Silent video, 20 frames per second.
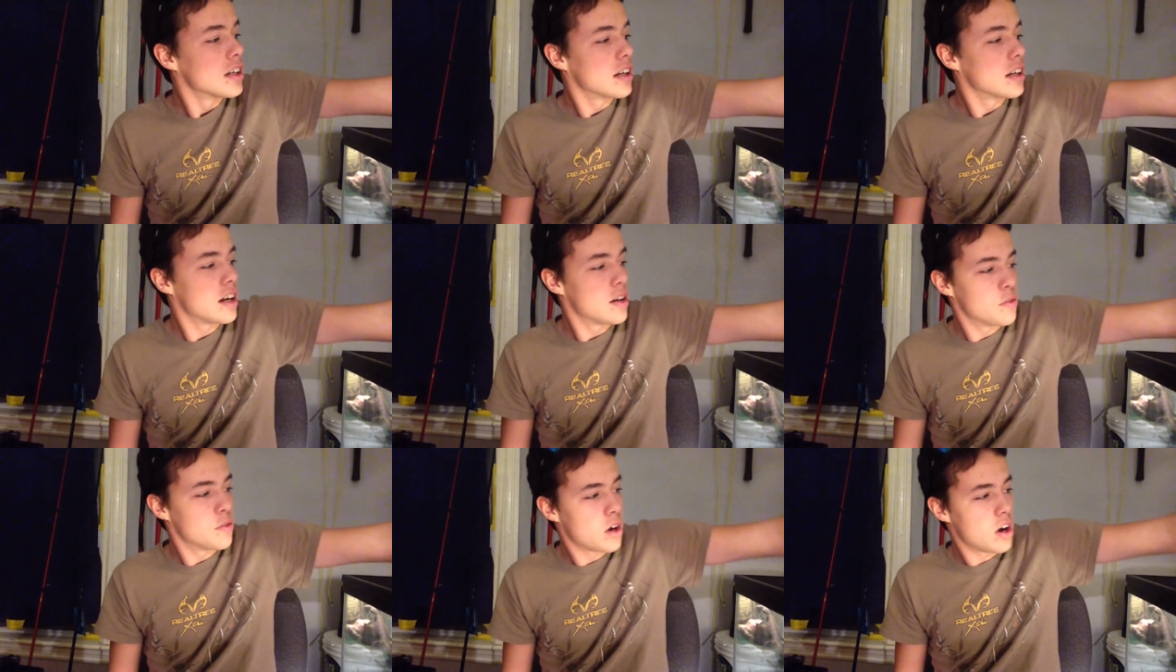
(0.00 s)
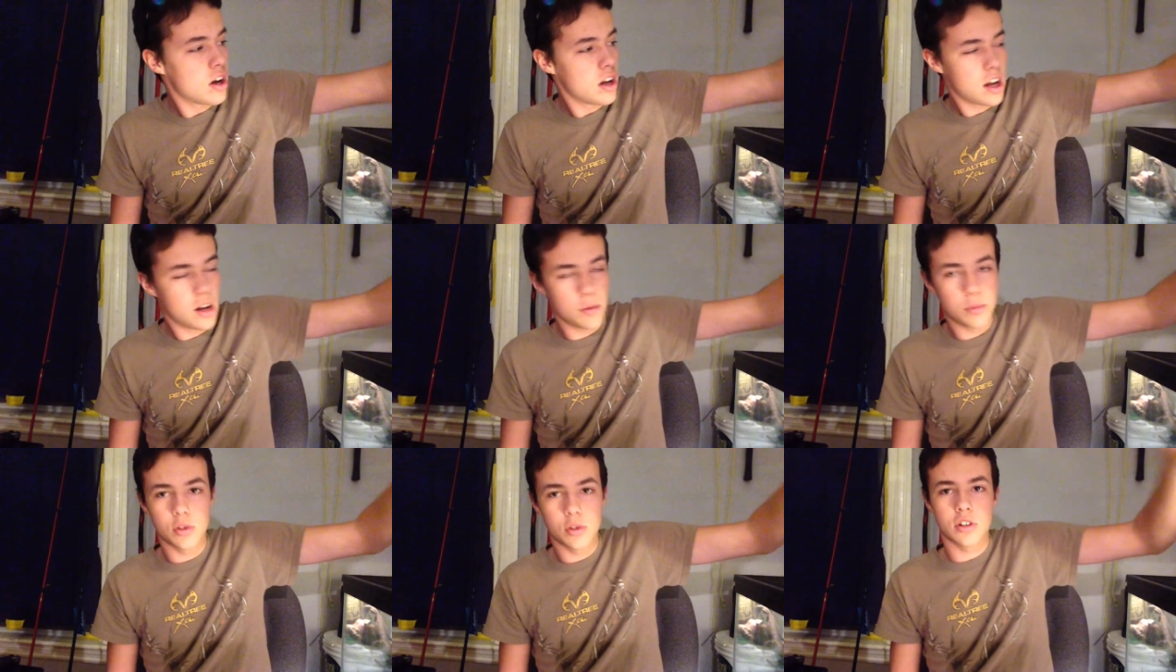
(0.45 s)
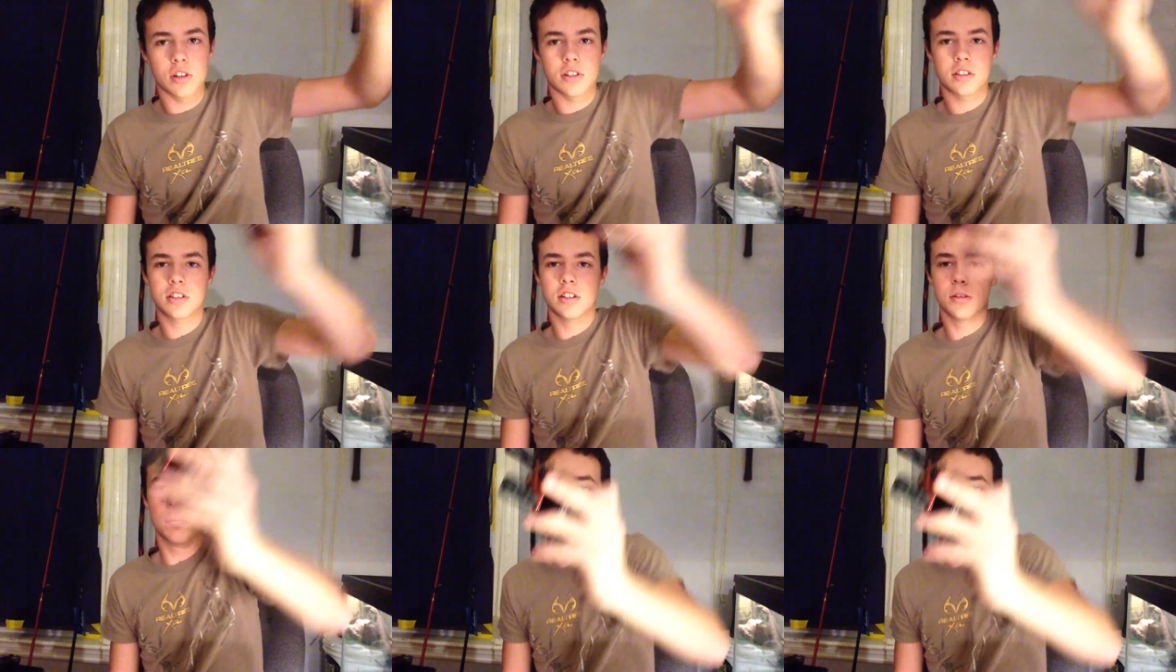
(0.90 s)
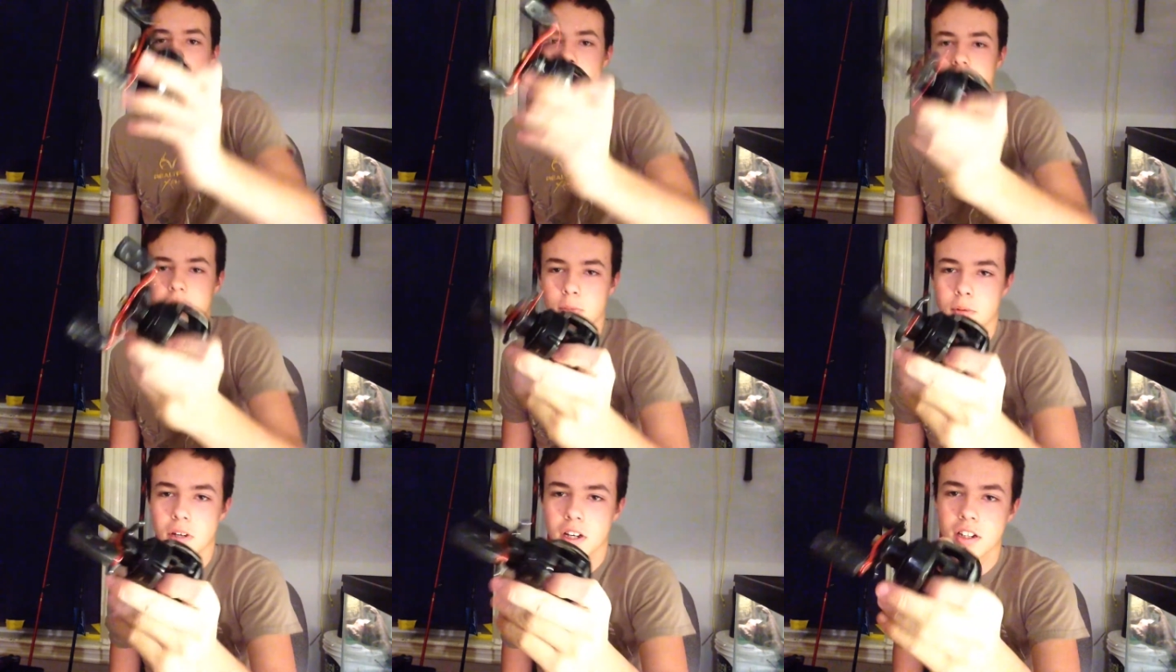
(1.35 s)
I have Abu Garcia
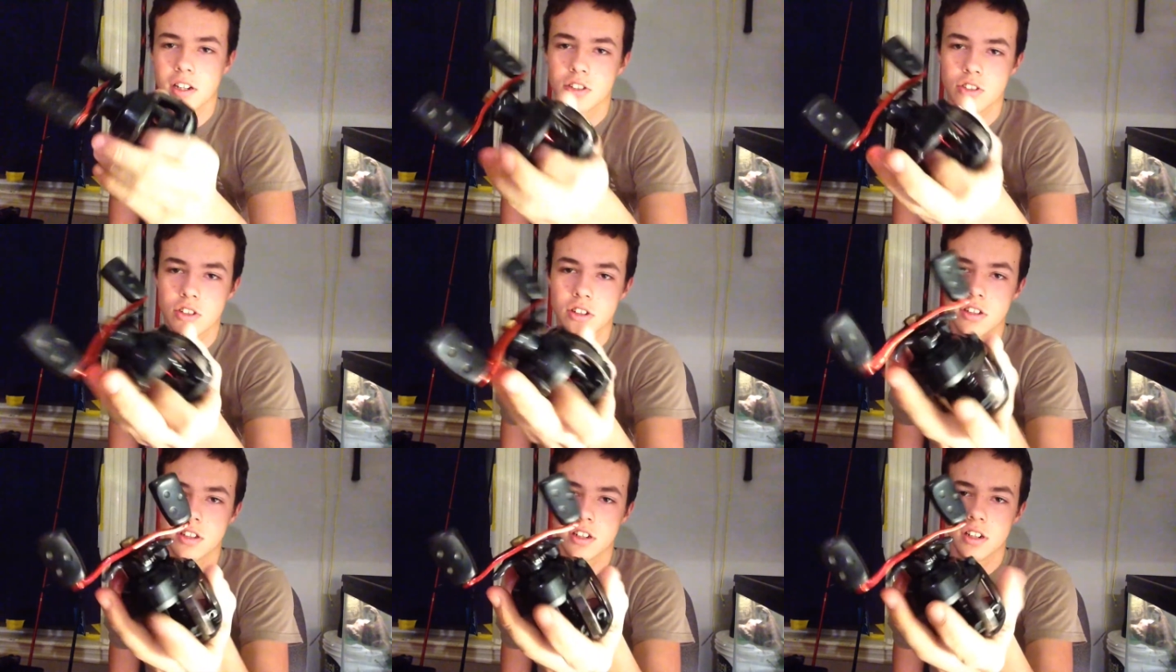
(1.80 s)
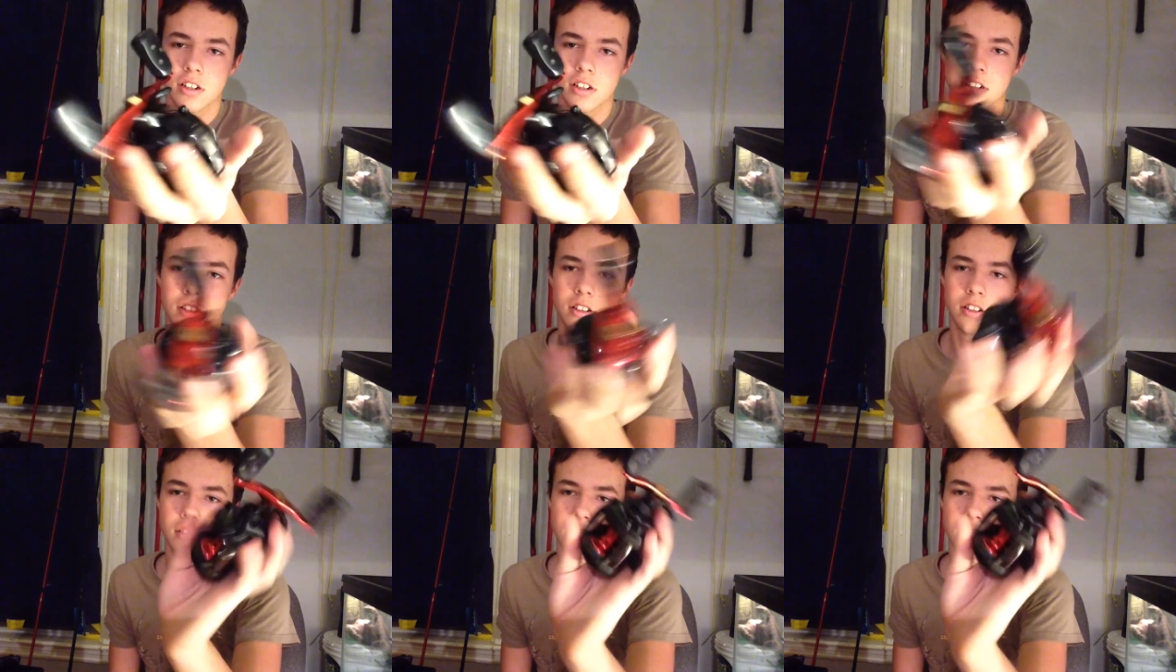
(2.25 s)
Black Max right there.